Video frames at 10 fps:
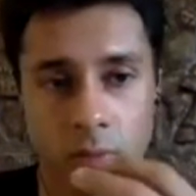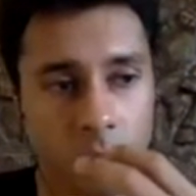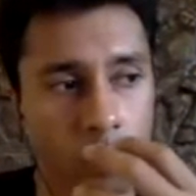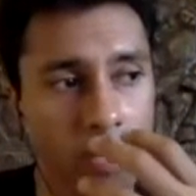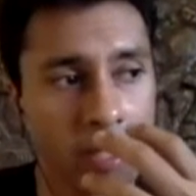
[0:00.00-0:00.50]

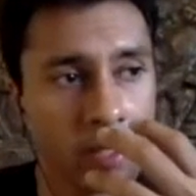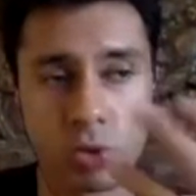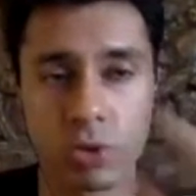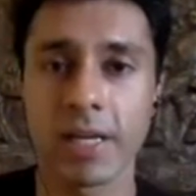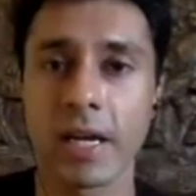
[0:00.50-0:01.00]
we
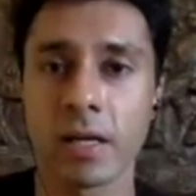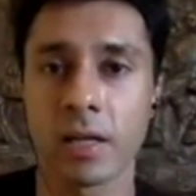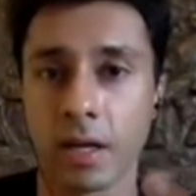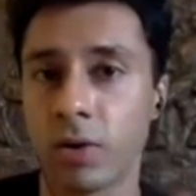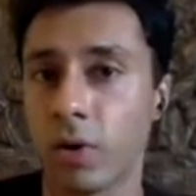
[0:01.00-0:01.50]
usually get a
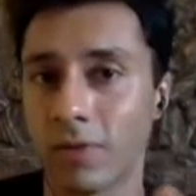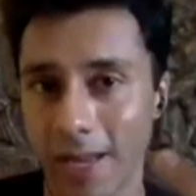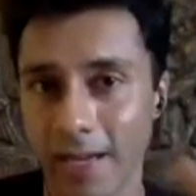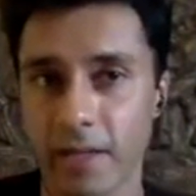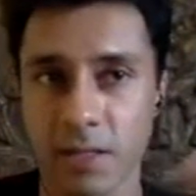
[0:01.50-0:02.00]
ton of
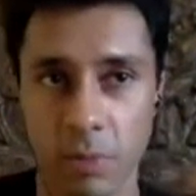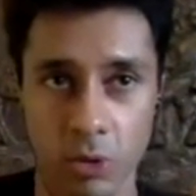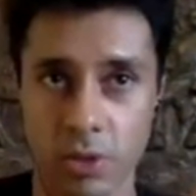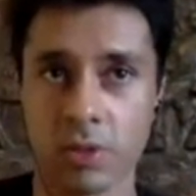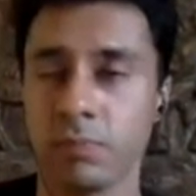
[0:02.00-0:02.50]
light
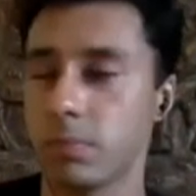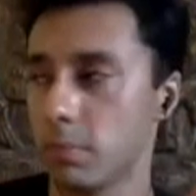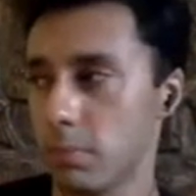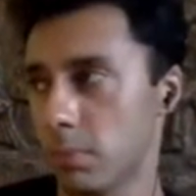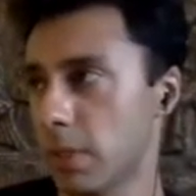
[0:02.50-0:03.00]
exposure.
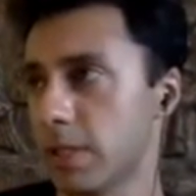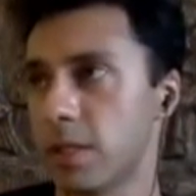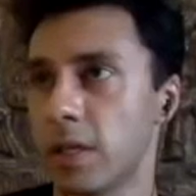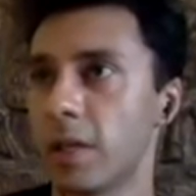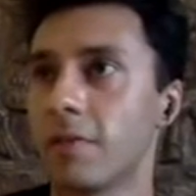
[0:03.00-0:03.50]
Let's
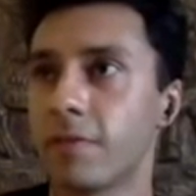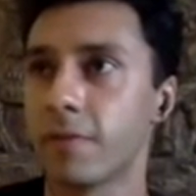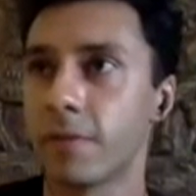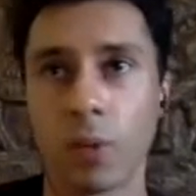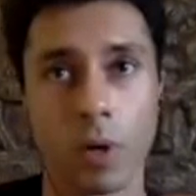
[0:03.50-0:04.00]
say if
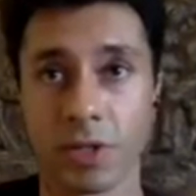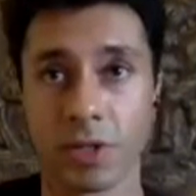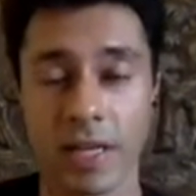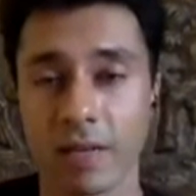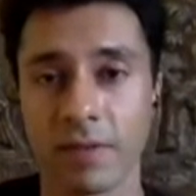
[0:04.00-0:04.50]
you're watching
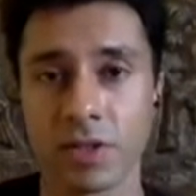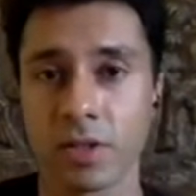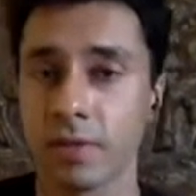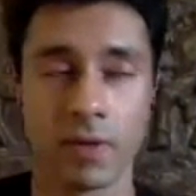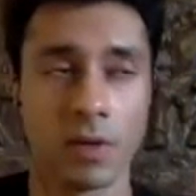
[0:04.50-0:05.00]
television,
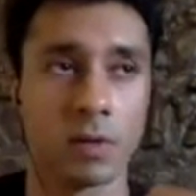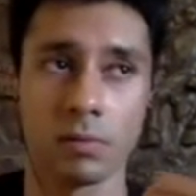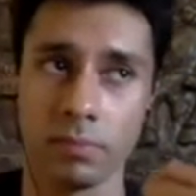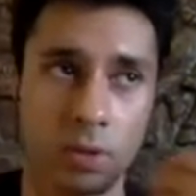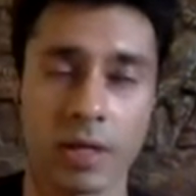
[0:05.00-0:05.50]
if you're
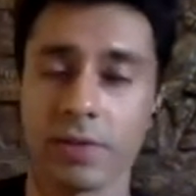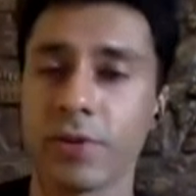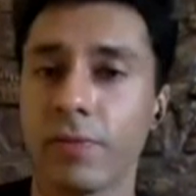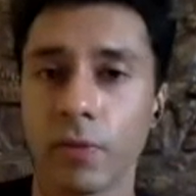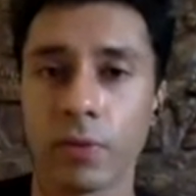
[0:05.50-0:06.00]
looking at your
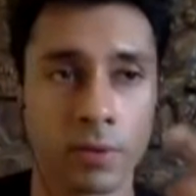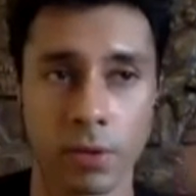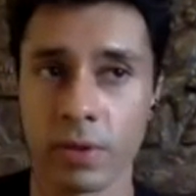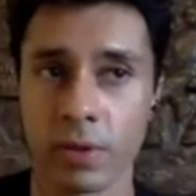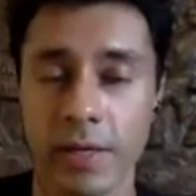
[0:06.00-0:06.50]
phone, you're
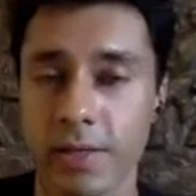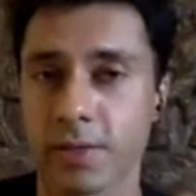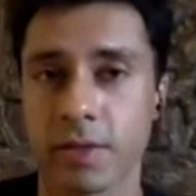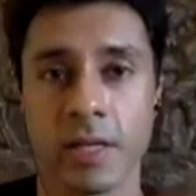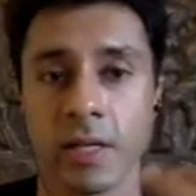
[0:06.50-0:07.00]
looking at the
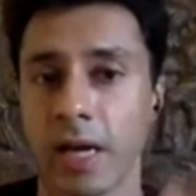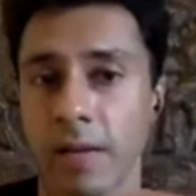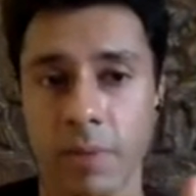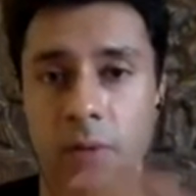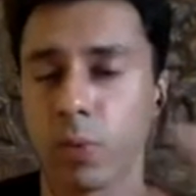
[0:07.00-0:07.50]
screen,
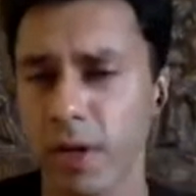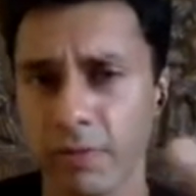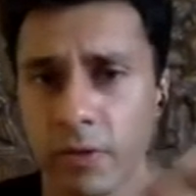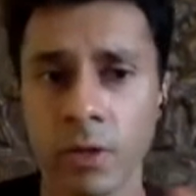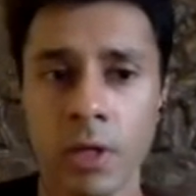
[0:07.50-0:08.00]
iPad,
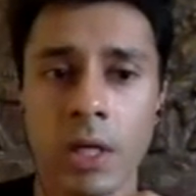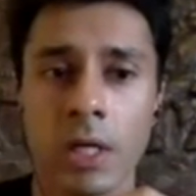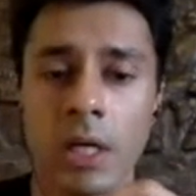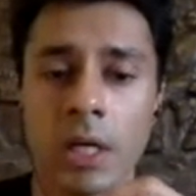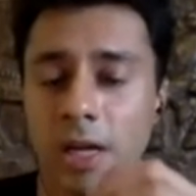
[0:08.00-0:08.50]
whatever.
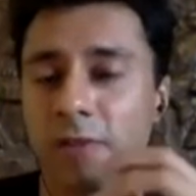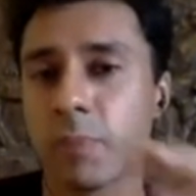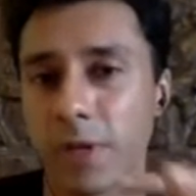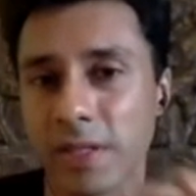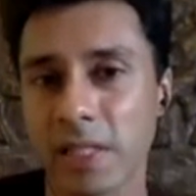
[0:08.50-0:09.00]
If
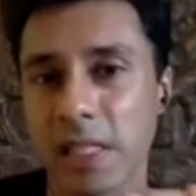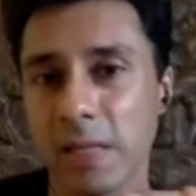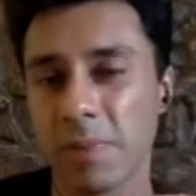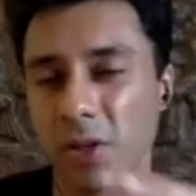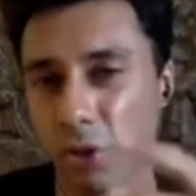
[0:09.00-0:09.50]
pre-sleep,
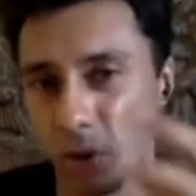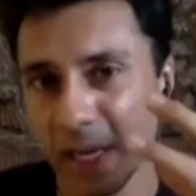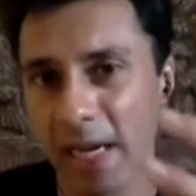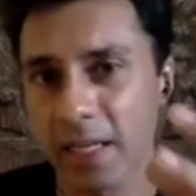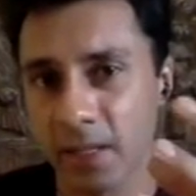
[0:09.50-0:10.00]
you're
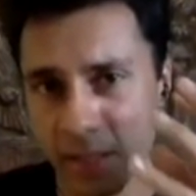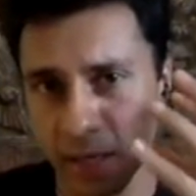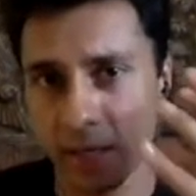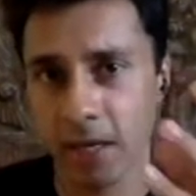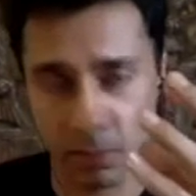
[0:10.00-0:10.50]
getting
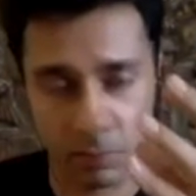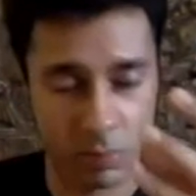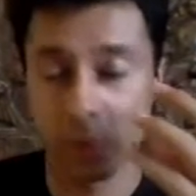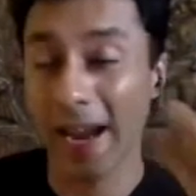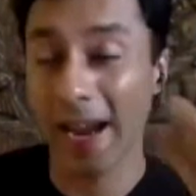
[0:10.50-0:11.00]
sunlight,
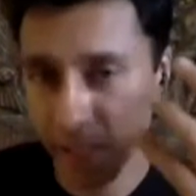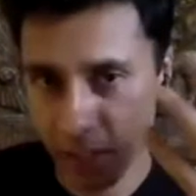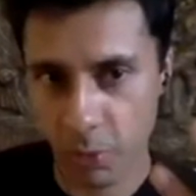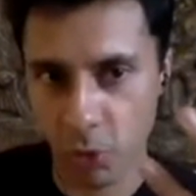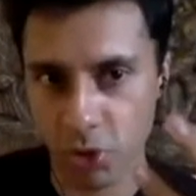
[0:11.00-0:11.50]
light
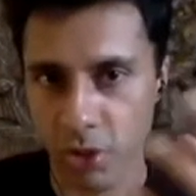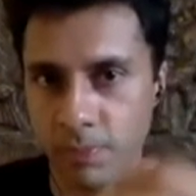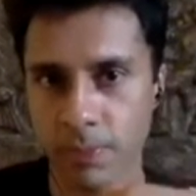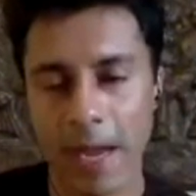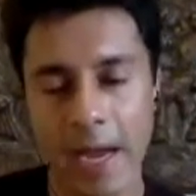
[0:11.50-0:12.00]
exposure,
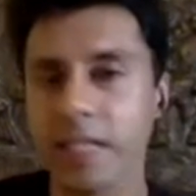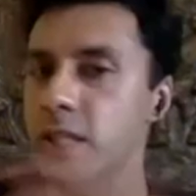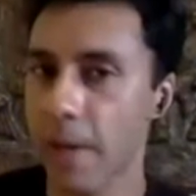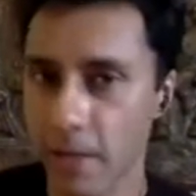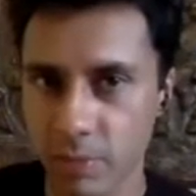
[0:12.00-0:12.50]
any
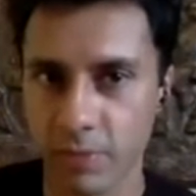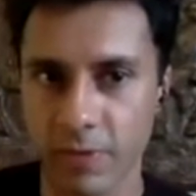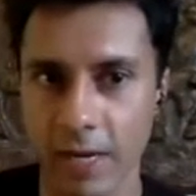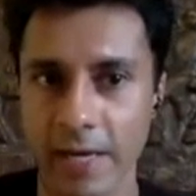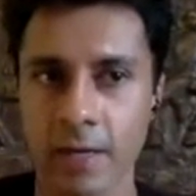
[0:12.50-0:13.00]
spectrum of light